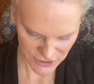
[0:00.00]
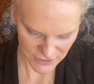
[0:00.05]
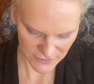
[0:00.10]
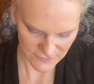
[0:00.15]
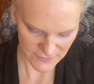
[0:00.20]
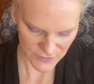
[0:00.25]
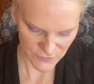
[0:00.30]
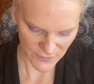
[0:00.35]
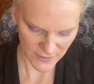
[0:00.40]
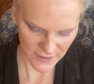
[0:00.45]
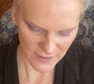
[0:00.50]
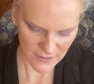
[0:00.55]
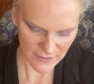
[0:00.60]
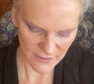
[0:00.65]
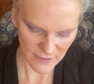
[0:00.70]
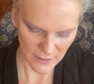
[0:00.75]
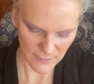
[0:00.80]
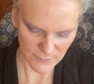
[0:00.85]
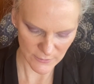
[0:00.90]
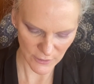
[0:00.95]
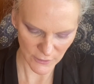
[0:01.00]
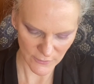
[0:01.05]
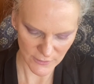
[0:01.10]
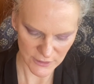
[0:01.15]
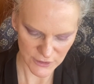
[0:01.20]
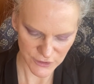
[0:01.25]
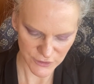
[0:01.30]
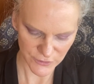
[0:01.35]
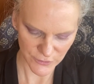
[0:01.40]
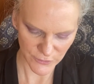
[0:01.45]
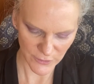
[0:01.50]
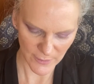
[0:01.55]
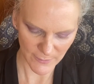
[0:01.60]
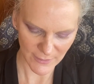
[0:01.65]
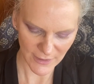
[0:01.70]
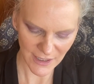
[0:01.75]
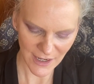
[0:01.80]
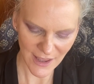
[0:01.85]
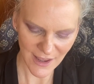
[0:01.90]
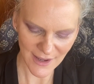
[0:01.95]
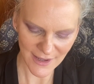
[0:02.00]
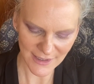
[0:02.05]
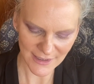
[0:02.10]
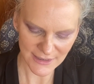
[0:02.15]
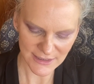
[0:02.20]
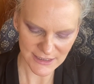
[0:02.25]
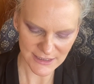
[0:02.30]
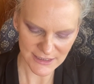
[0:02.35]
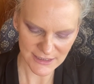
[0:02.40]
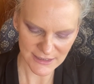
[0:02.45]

of strength. I'm going to apply it